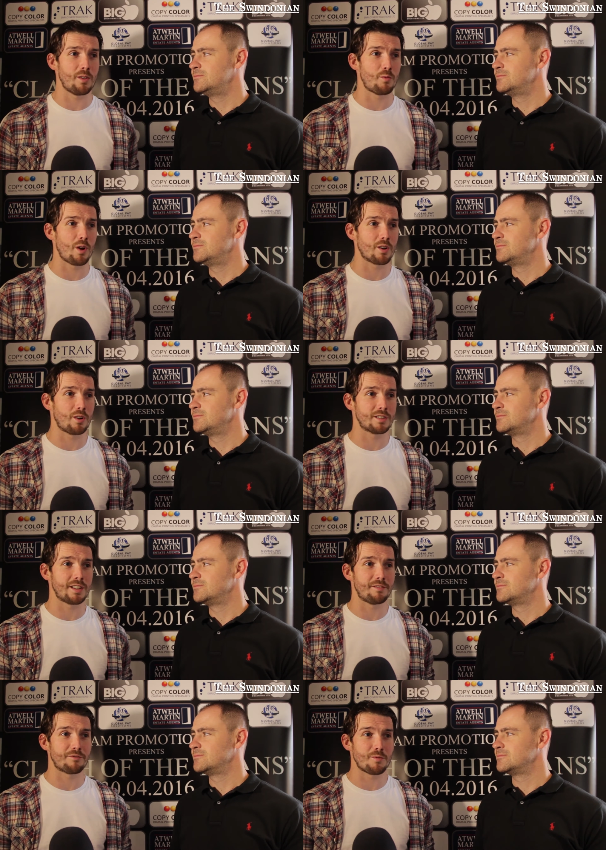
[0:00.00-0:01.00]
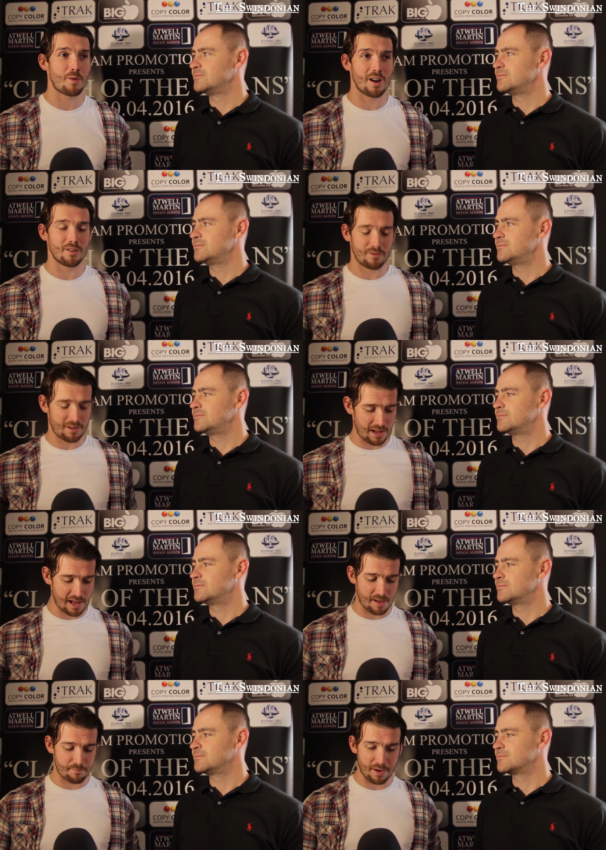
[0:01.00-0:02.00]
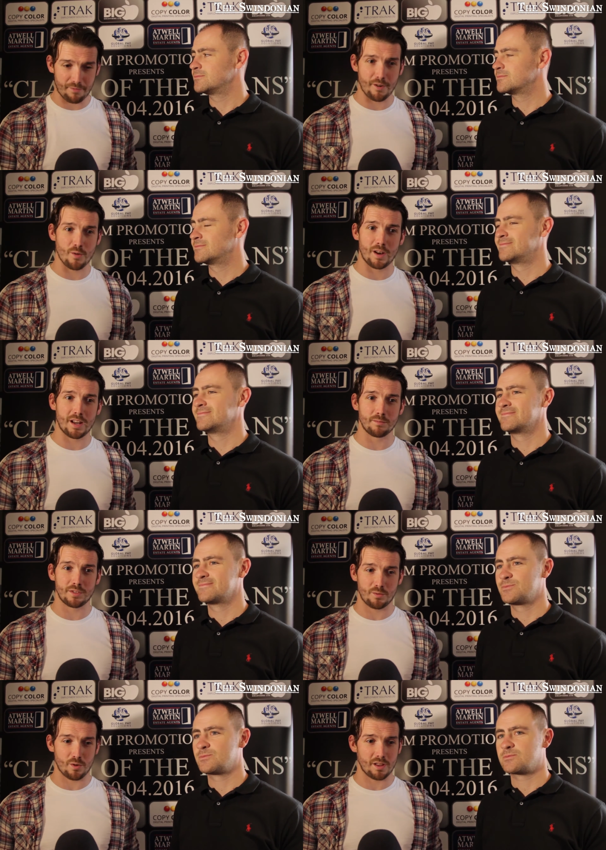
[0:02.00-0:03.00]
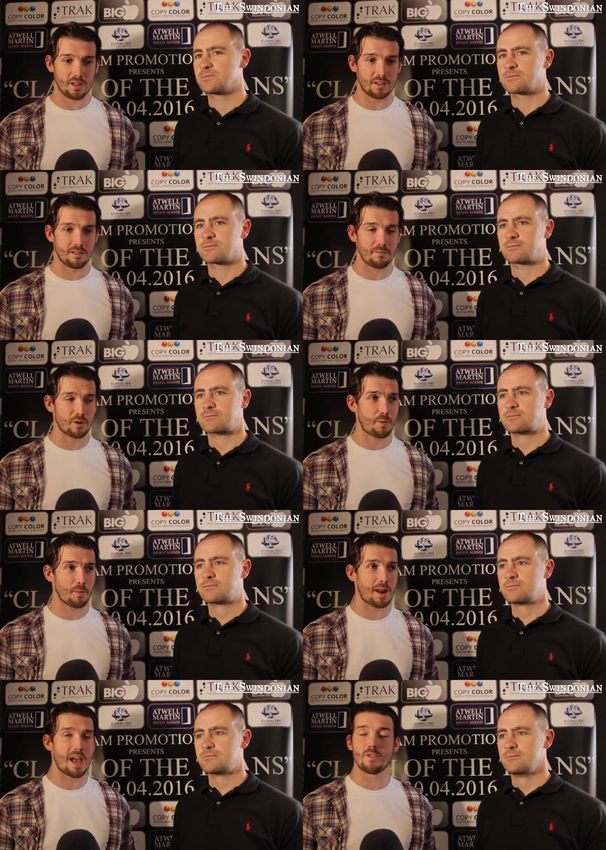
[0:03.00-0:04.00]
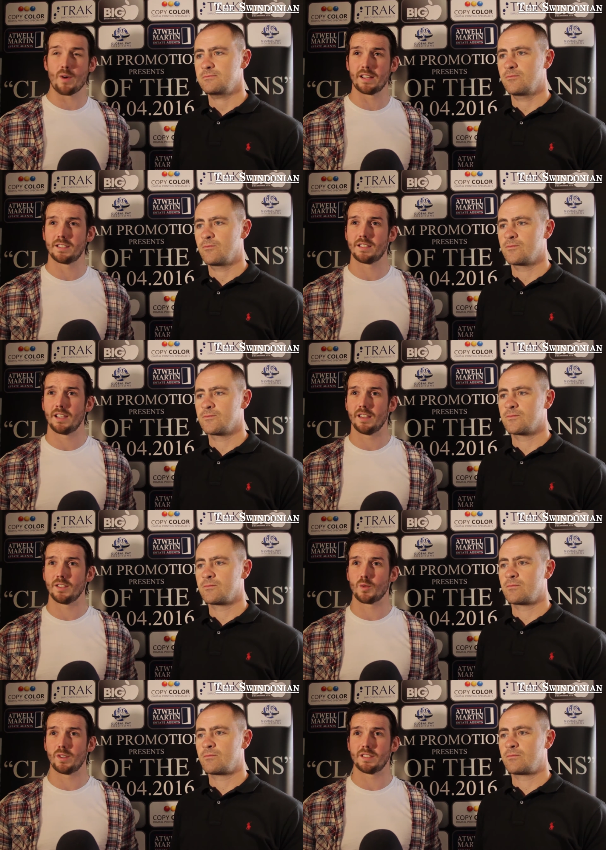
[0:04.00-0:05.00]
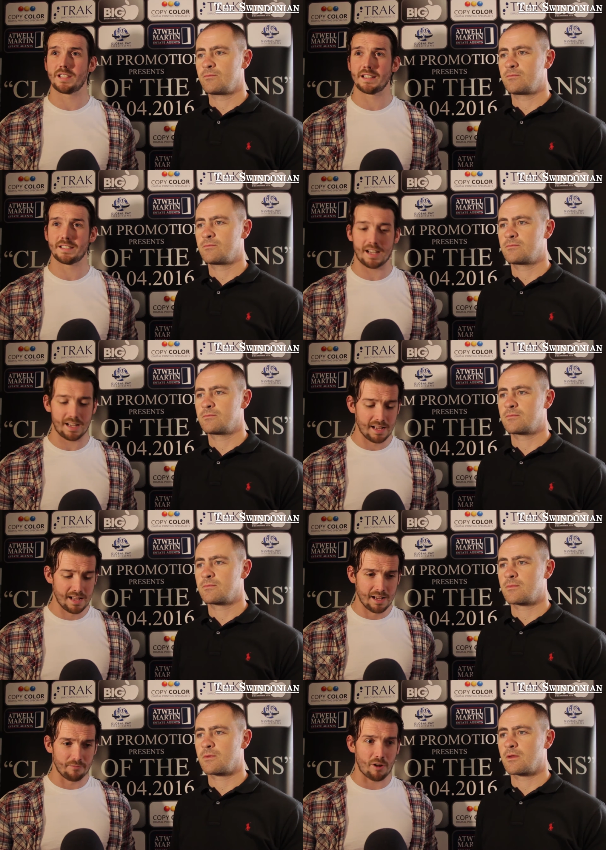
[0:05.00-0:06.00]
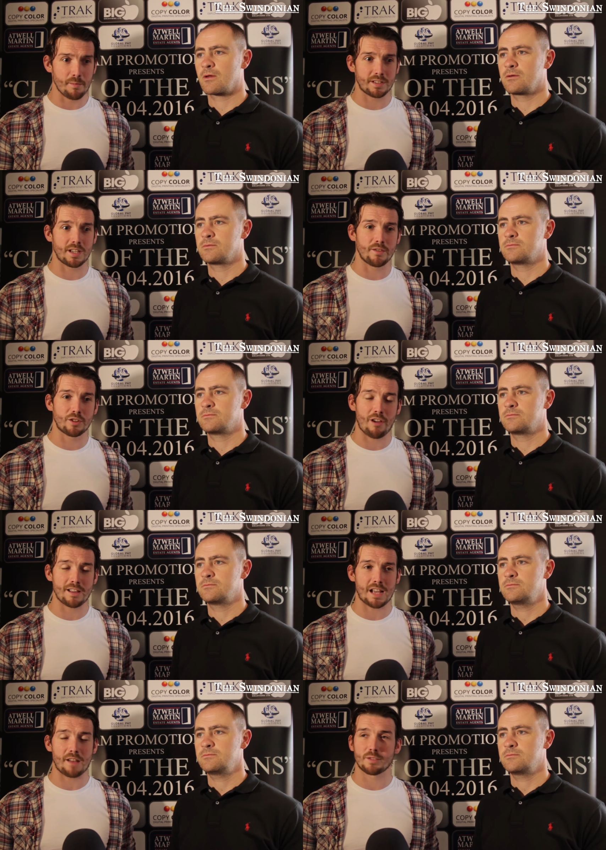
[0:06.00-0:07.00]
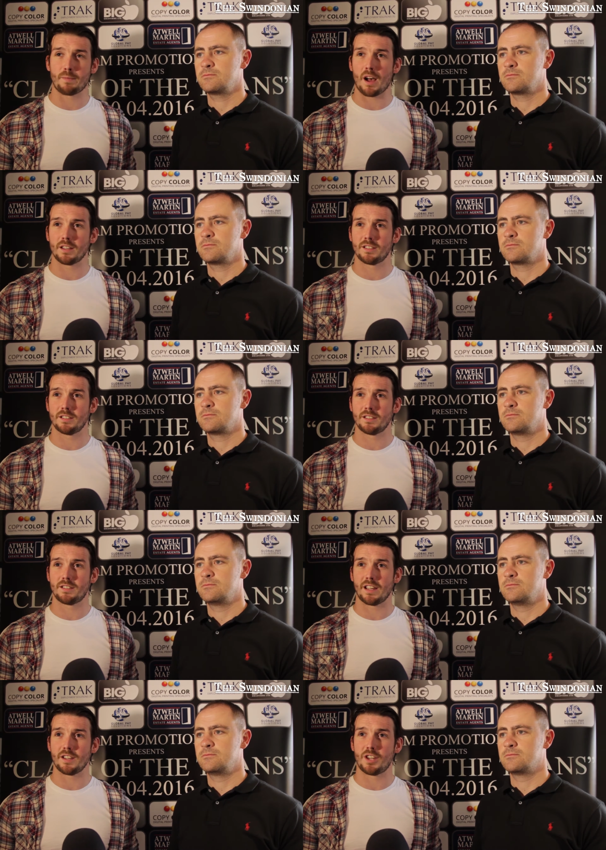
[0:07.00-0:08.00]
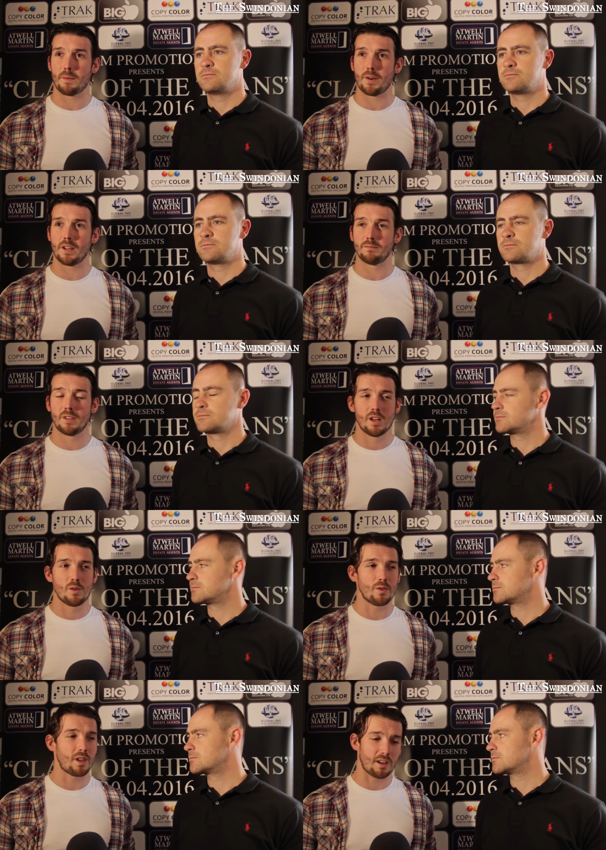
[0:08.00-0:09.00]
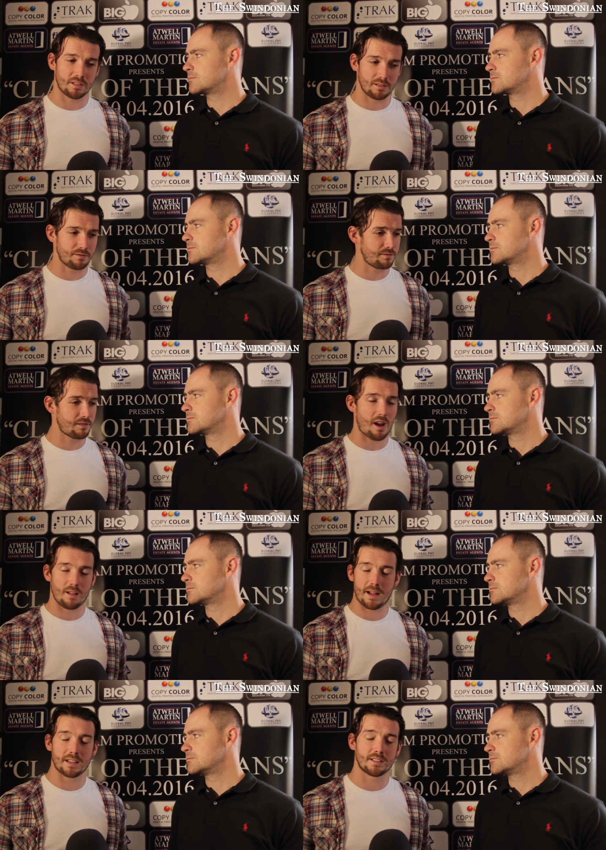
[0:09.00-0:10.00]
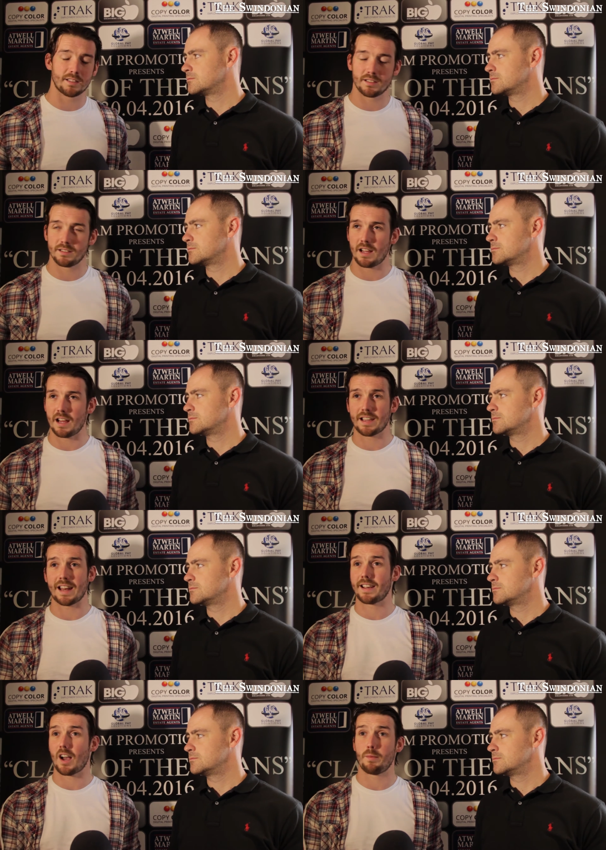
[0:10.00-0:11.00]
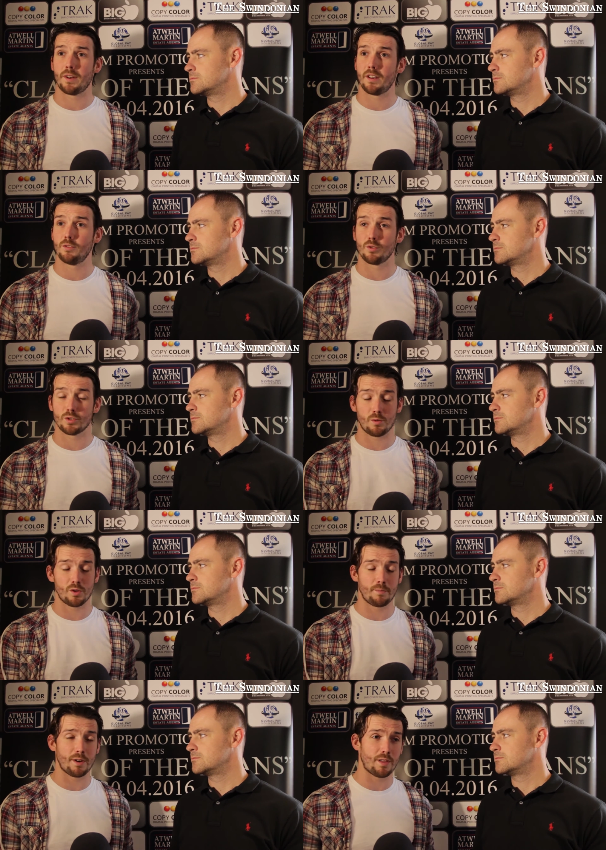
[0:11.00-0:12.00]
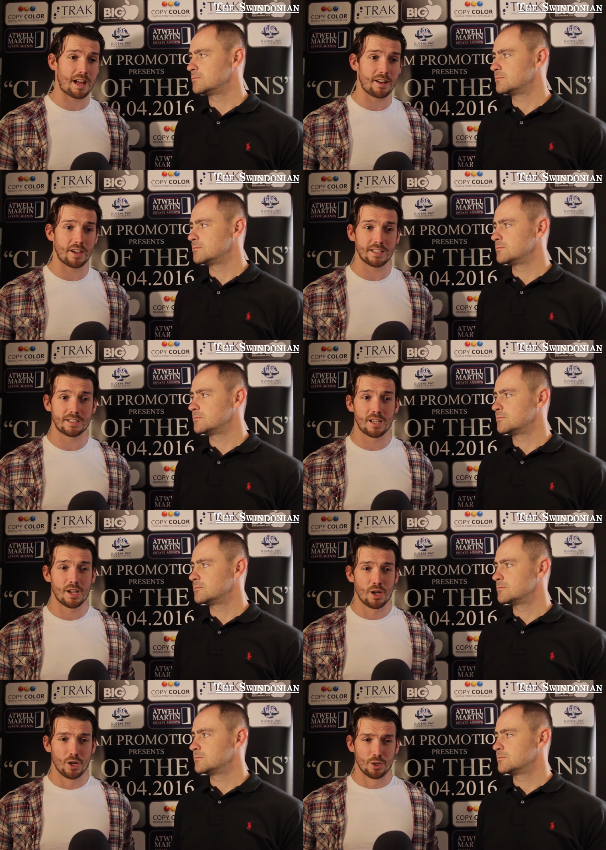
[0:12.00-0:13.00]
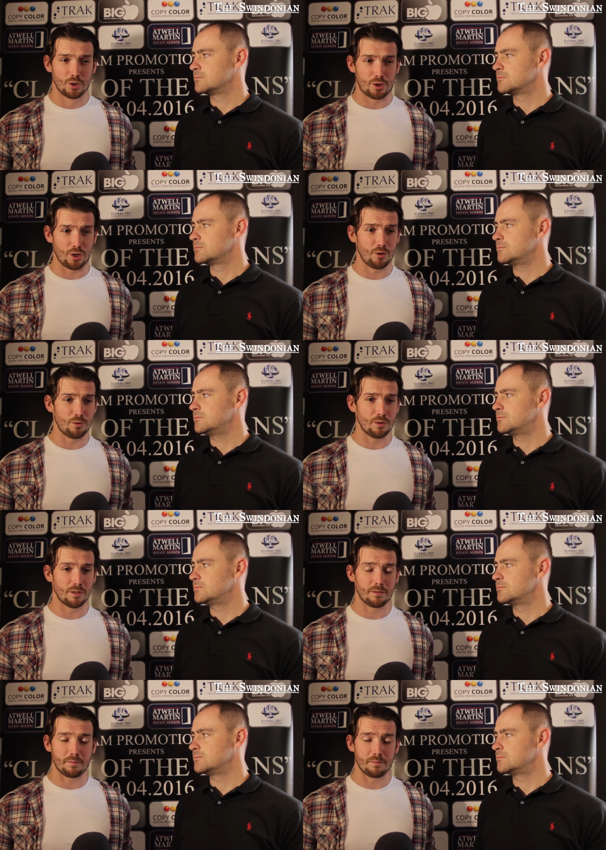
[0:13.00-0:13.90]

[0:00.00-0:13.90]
Speaker 1: on the white collar scene for a while. Uh, Big Phil Williams is one of the most popular heavyweights in the Swindon Centre. Roman Da Silva trains out of Spartans in Chippenham with the likes of Carl Mallison, uh, Kent Kalpinen, who's also on the bill that night. Two